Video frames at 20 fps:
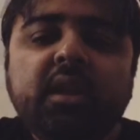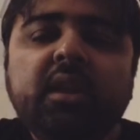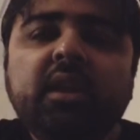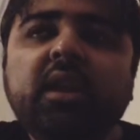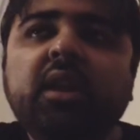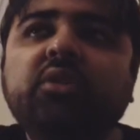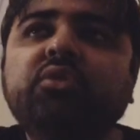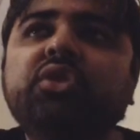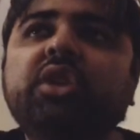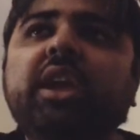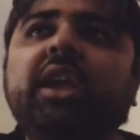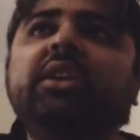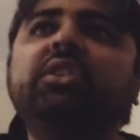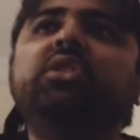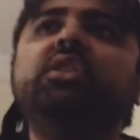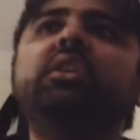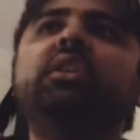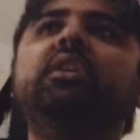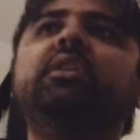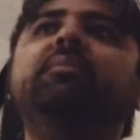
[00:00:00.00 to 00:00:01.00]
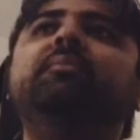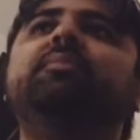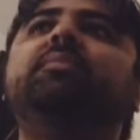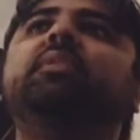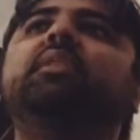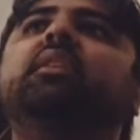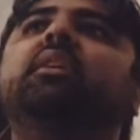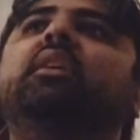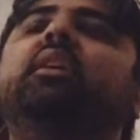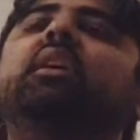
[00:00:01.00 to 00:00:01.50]
Now,
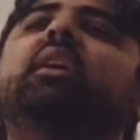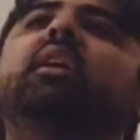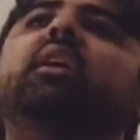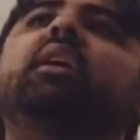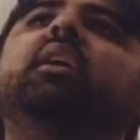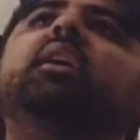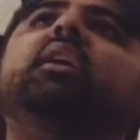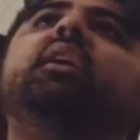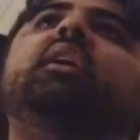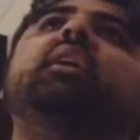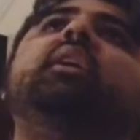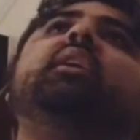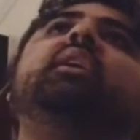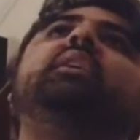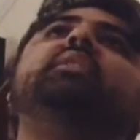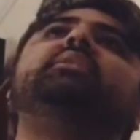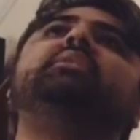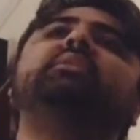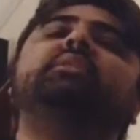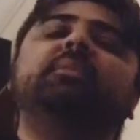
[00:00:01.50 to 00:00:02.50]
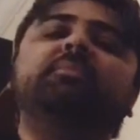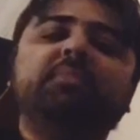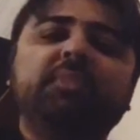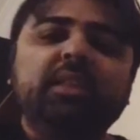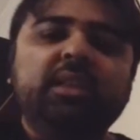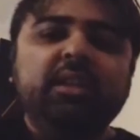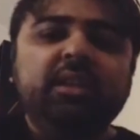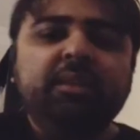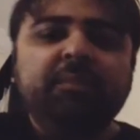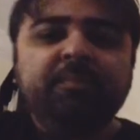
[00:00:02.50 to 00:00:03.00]
Shang-Chi, it's
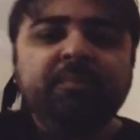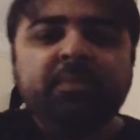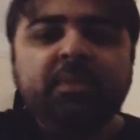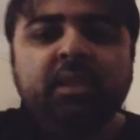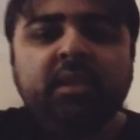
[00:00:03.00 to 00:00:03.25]
something